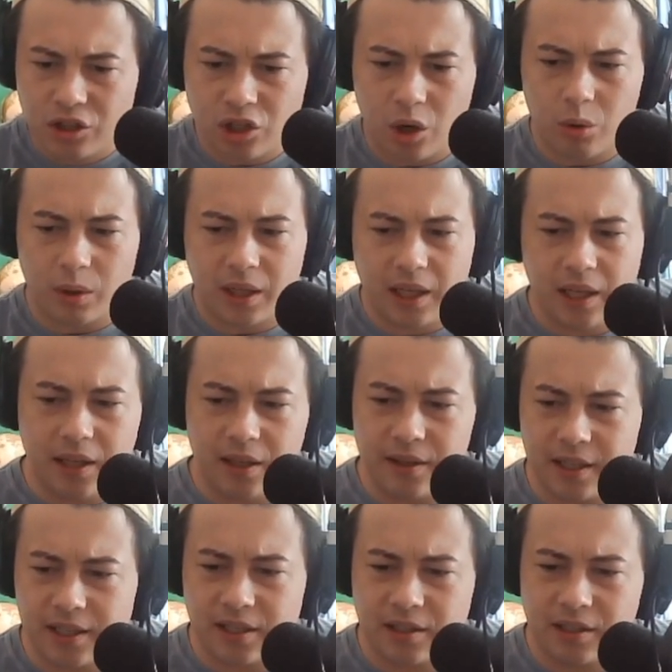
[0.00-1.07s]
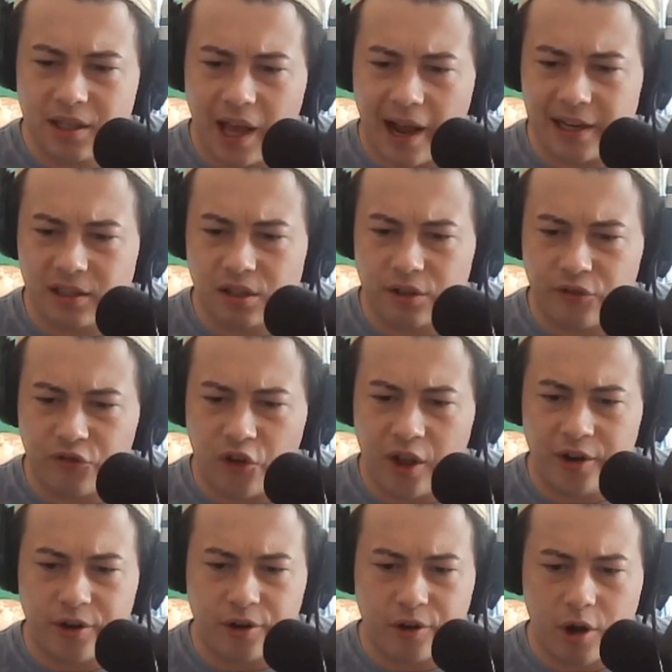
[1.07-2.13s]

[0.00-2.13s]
So he, this guy's defender,